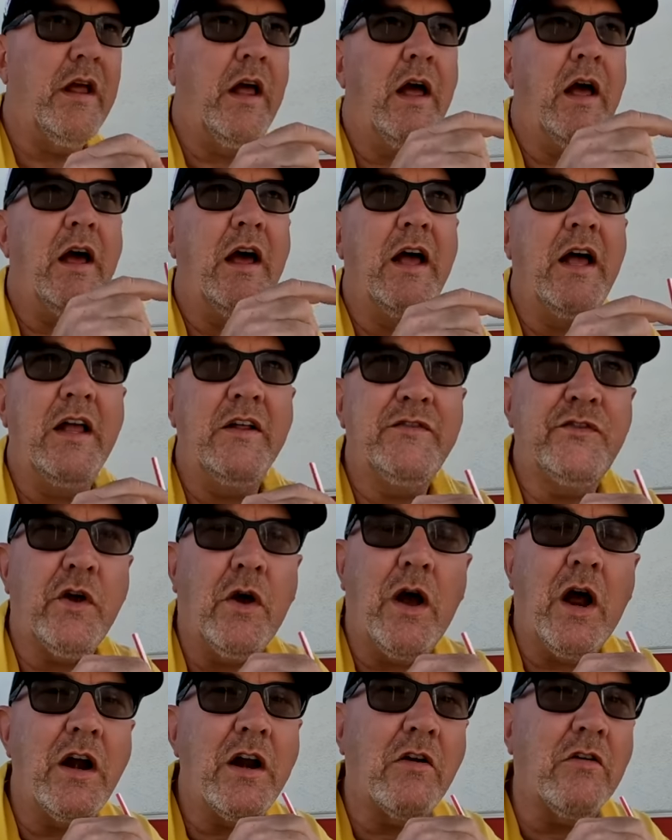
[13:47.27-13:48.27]
Uh, so
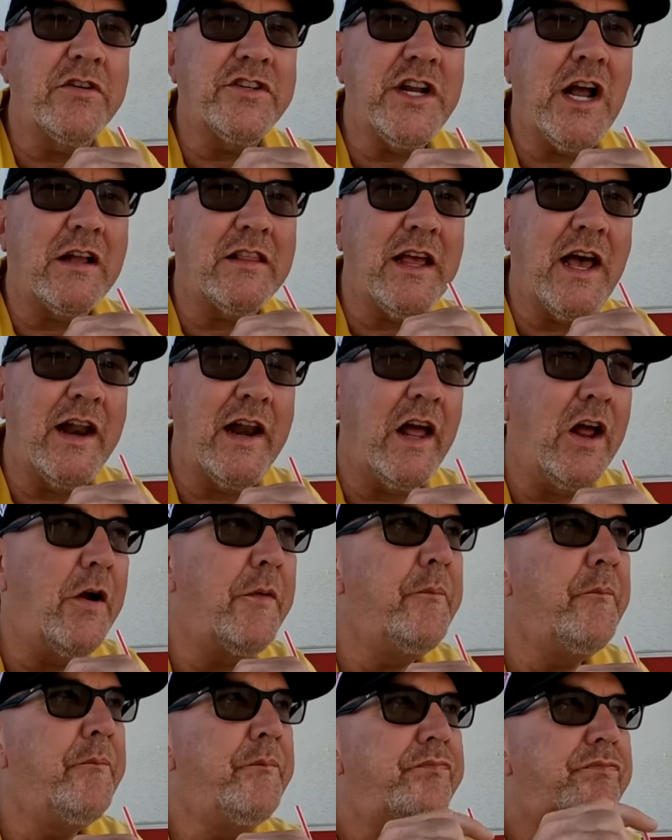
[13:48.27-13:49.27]
I'm gonna go check that
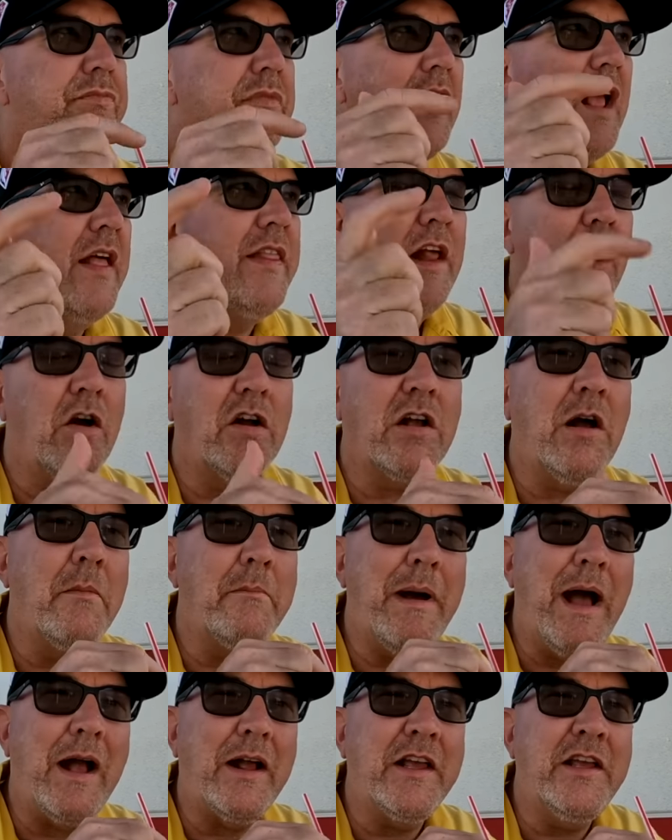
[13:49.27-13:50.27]
out and then I'll
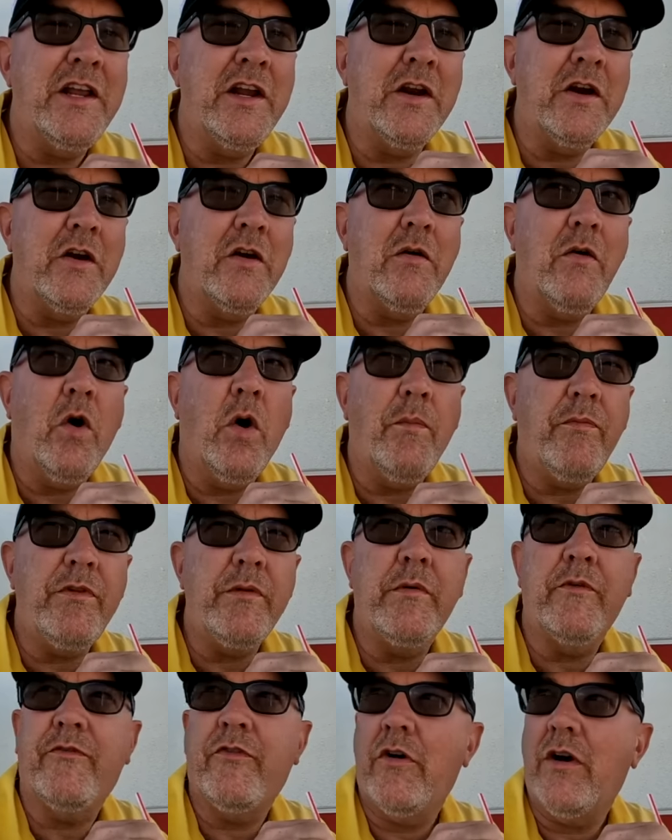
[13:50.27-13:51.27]
come back here
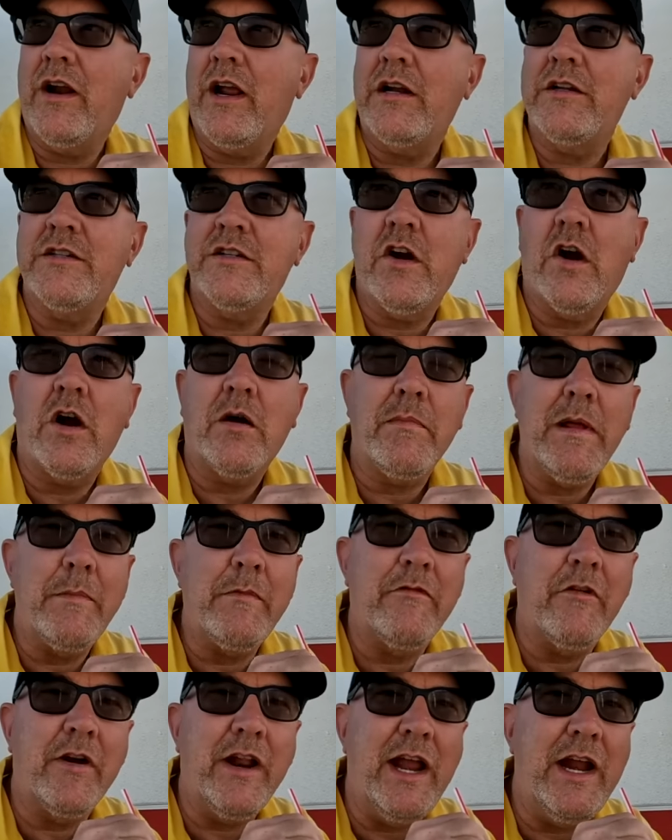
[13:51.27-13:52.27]
hopefully before it gets dark,
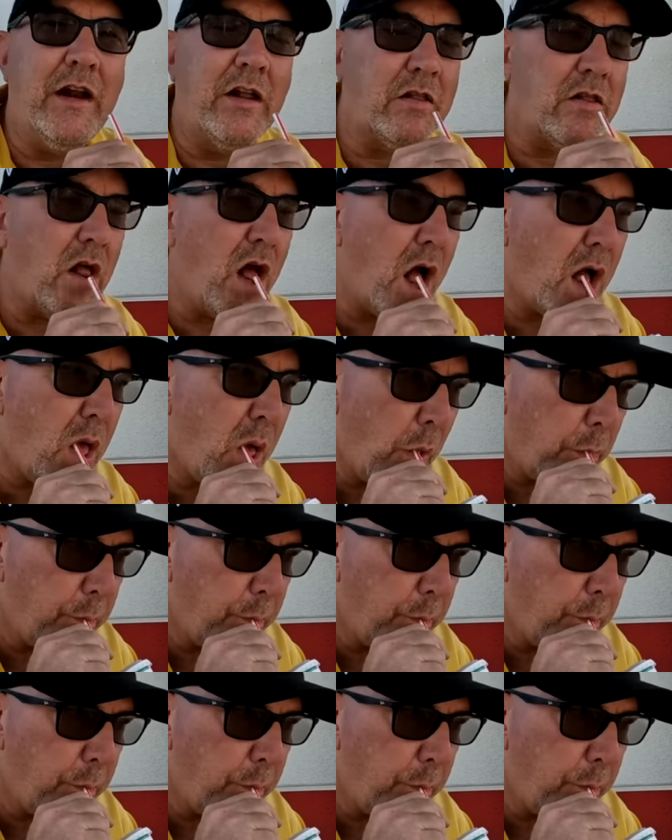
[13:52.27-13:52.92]
maybe around eight o'clock.